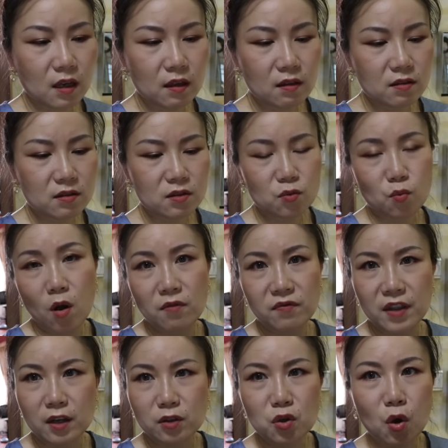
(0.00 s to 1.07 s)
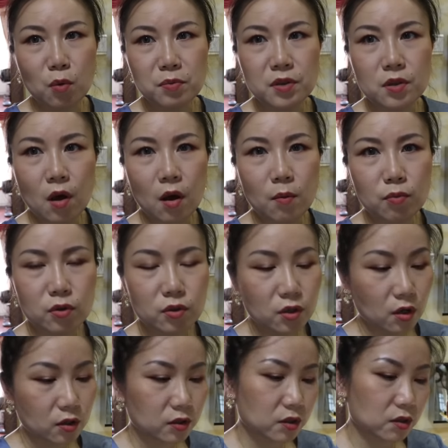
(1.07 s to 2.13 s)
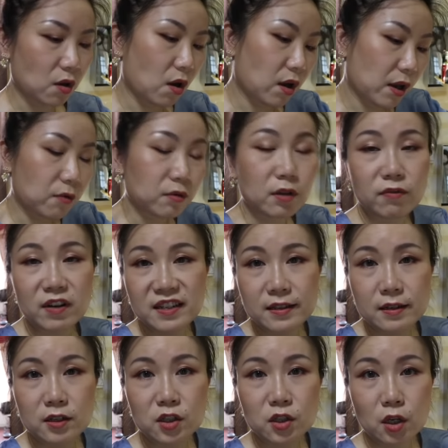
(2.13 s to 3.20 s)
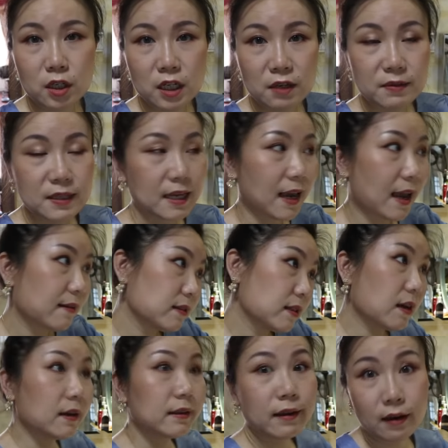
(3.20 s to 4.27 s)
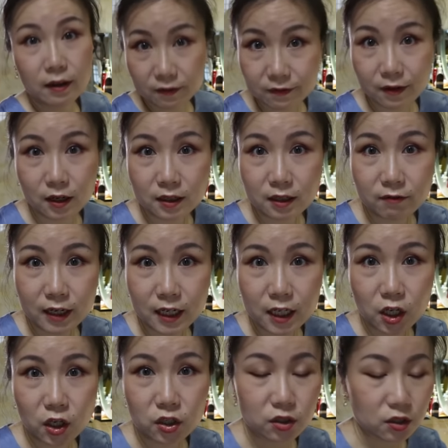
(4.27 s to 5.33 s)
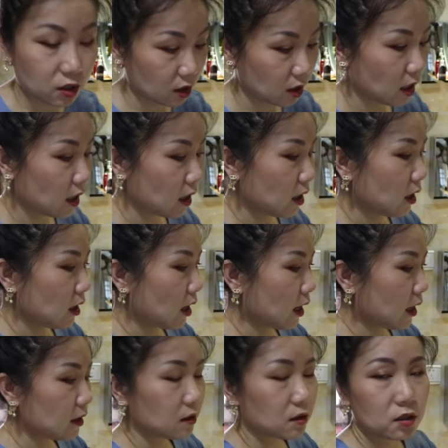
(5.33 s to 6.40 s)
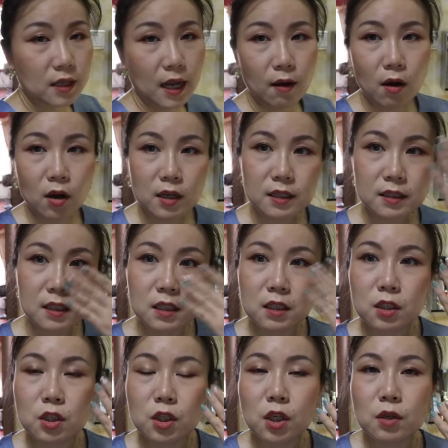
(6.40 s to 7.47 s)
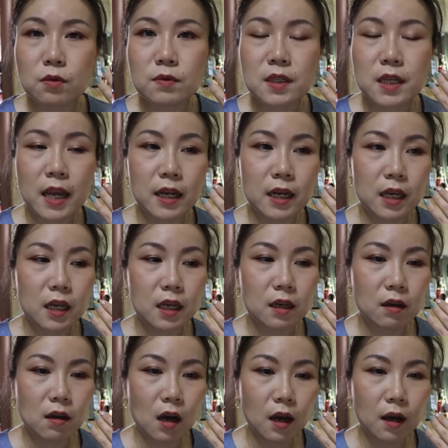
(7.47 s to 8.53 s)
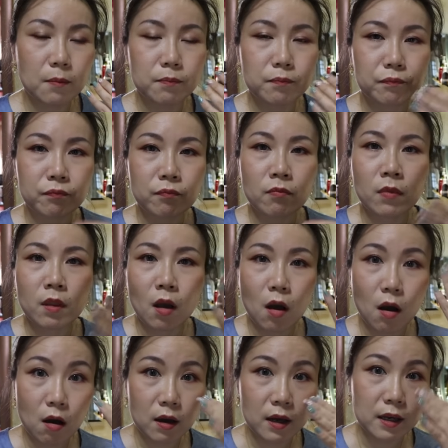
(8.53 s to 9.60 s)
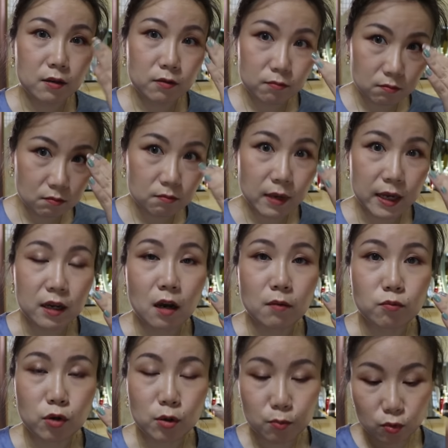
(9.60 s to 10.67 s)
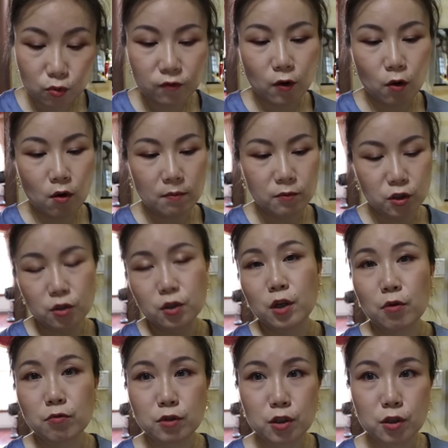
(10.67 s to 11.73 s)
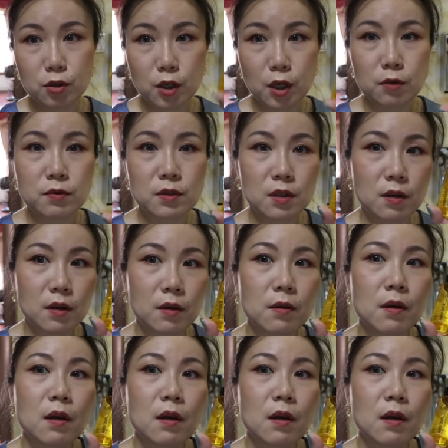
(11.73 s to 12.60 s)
This is one of their top star products. I only recently started using it and I find it really good. And now I didn't use any eye makeup removal. I'm just going to use the